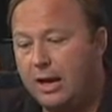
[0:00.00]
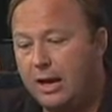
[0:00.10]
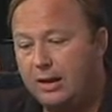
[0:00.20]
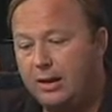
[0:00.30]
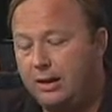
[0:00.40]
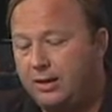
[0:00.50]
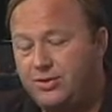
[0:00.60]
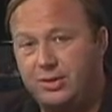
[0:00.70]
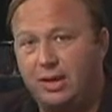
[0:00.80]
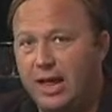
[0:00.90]
I
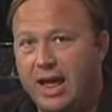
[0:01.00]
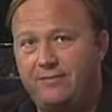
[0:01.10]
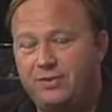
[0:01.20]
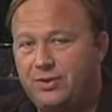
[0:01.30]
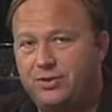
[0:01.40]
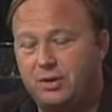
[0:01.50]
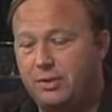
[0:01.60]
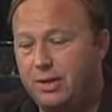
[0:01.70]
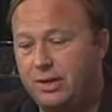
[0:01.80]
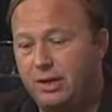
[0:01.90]
shouldn't laugh. It's just so
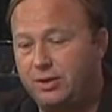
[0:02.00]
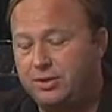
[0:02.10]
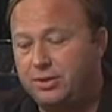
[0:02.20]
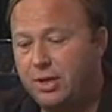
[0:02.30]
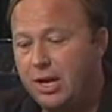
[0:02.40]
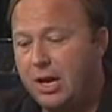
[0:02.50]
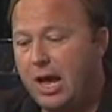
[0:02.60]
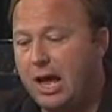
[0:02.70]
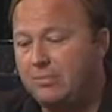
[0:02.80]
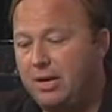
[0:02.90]
ridiculous because
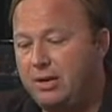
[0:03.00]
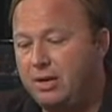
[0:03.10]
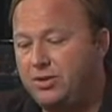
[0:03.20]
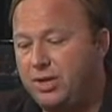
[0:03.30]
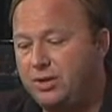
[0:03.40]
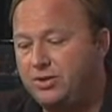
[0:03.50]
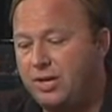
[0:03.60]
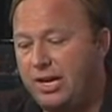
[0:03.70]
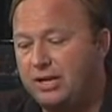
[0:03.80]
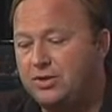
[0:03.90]
Ahmadinejad is
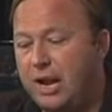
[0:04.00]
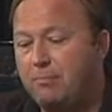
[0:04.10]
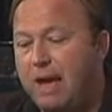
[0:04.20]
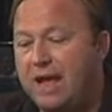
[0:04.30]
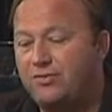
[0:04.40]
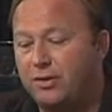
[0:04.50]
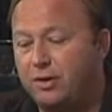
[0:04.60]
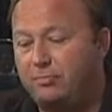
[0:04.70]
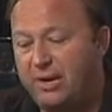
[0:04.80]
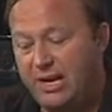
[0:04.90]
saying it's an
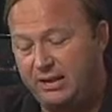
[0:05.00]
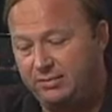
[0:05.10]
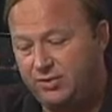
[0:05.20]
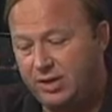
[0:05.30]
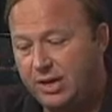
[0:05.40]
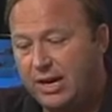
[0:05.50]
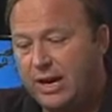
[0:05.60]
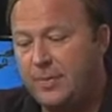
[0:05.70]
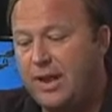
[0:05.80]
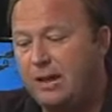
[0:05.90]
ambassador of peace,
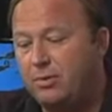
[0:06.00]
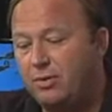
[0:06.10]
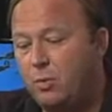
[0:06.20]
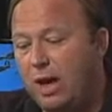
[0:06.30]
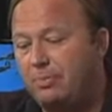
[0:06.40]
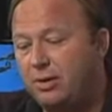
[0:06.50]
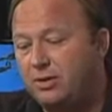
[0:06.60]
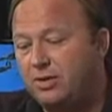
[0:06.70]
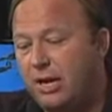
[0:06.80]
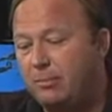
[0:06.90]
and the name of the weapon
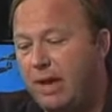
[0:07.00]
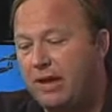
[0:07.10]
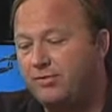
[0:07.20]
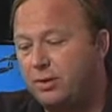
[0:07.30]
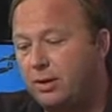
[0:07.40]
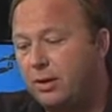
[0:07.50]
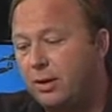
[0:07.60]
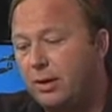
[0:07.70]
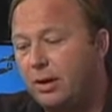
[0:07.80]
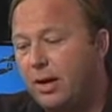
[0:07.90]
is the ambassador
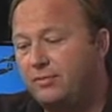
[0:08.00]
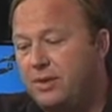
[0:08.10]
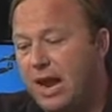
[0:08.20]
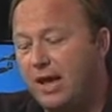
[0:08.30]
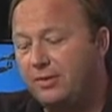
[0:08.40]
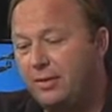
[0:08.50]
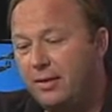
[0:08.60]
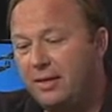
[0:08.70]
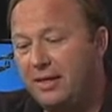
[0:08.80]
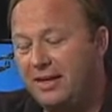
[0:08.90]
of
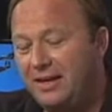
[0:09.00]
death.